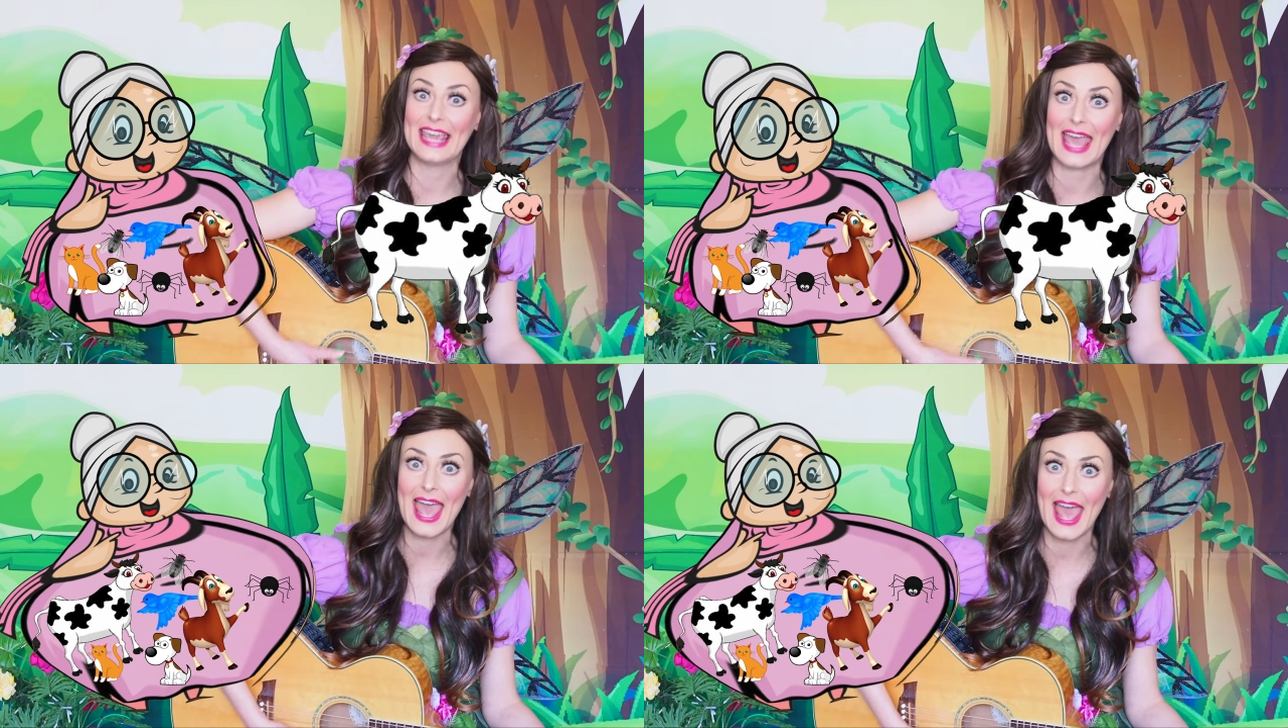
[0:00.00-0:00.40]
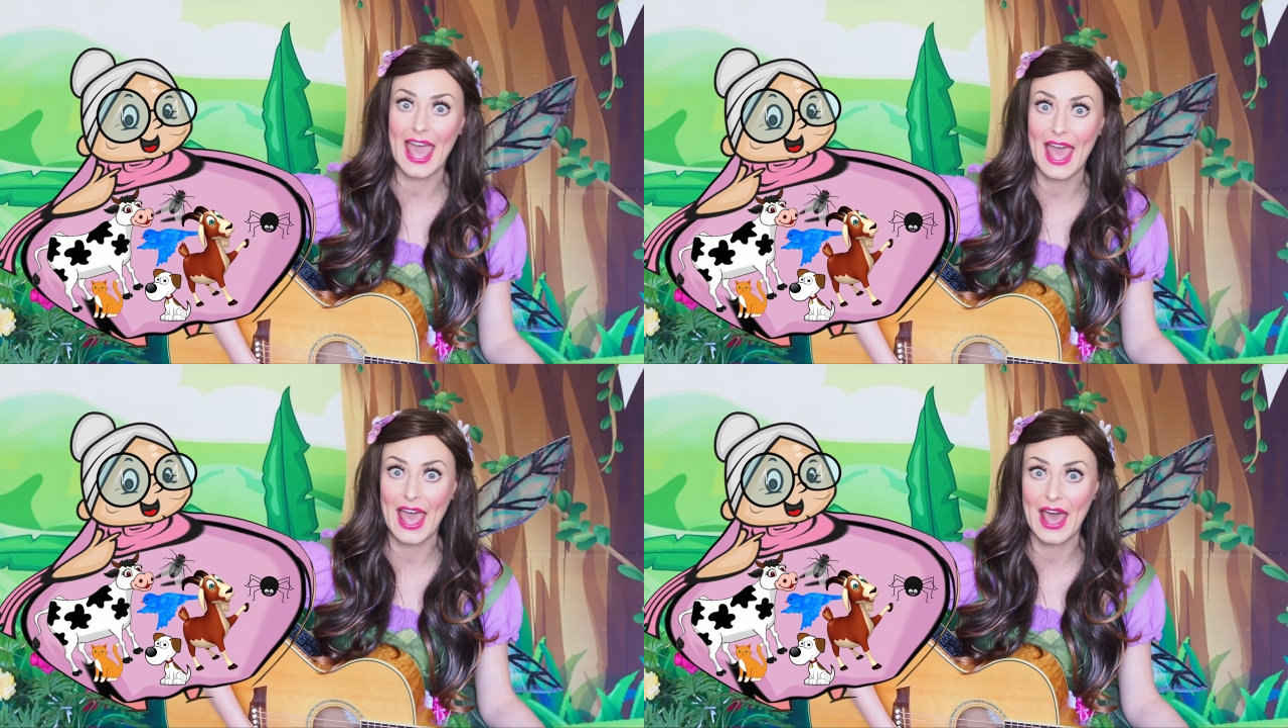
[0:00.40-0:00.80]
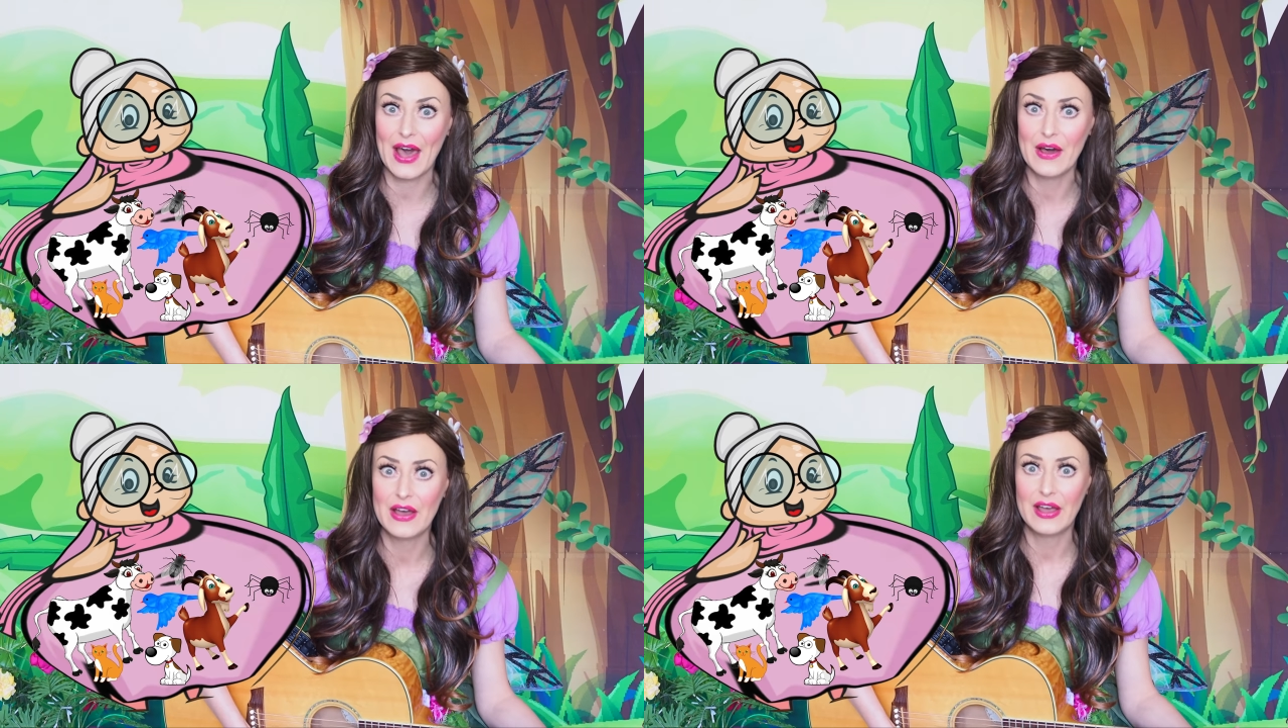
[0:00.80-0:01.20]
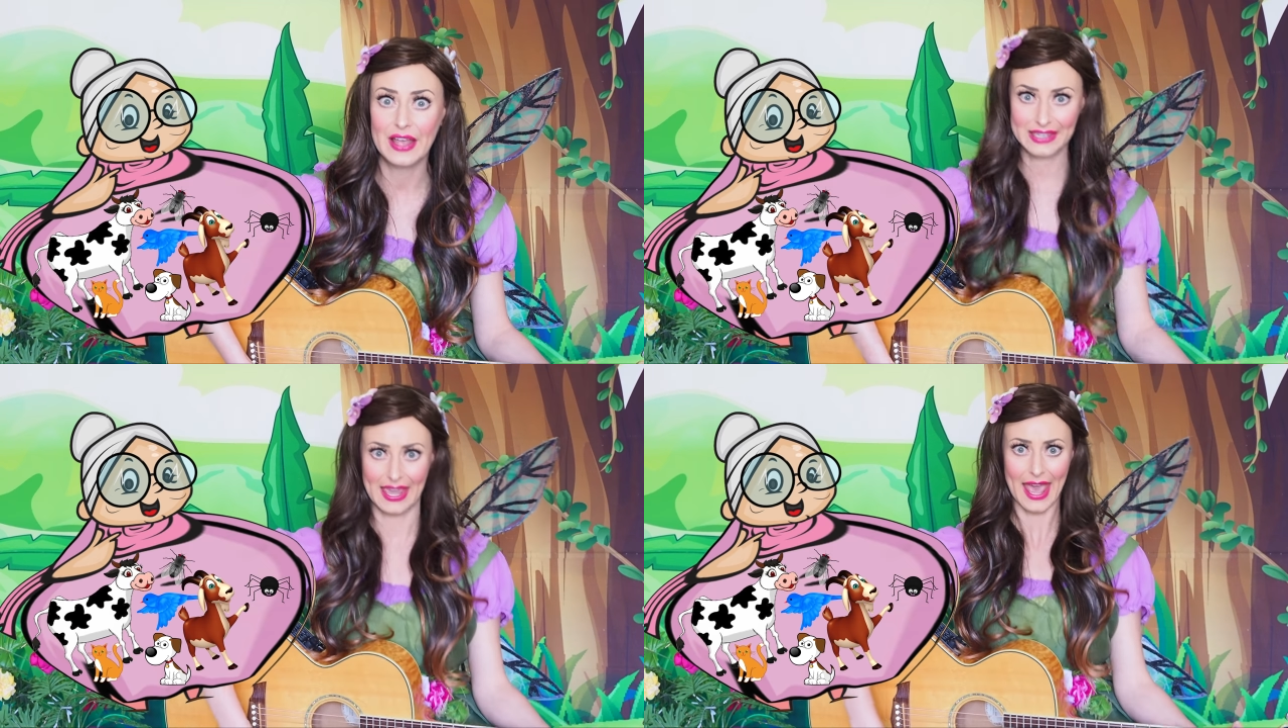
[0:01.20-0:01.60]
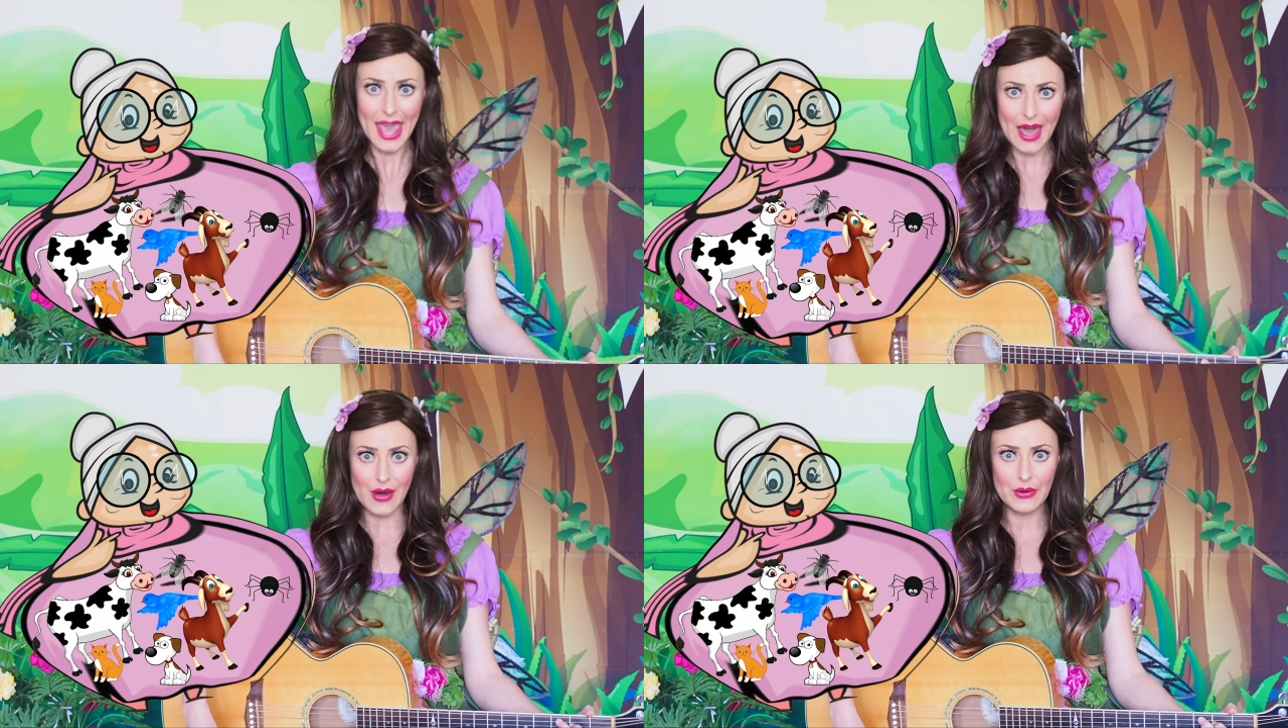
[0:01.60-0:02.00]
cow. A
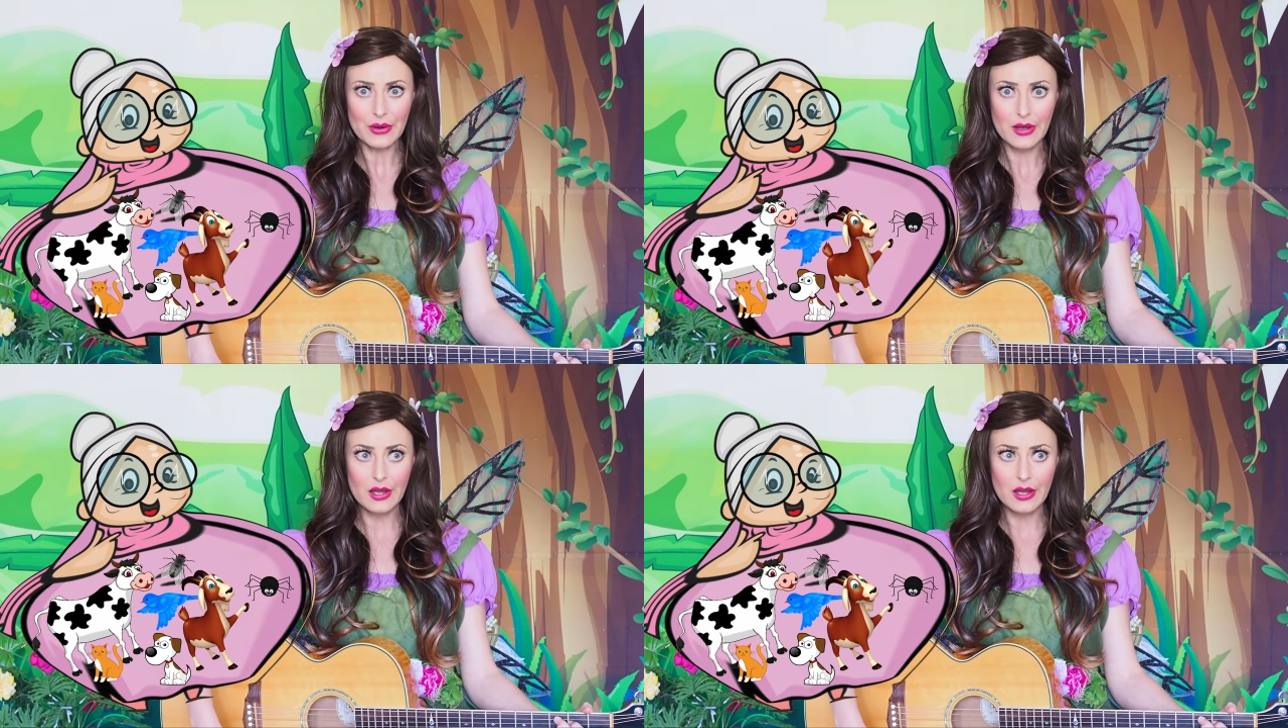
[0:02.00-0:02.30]
cow?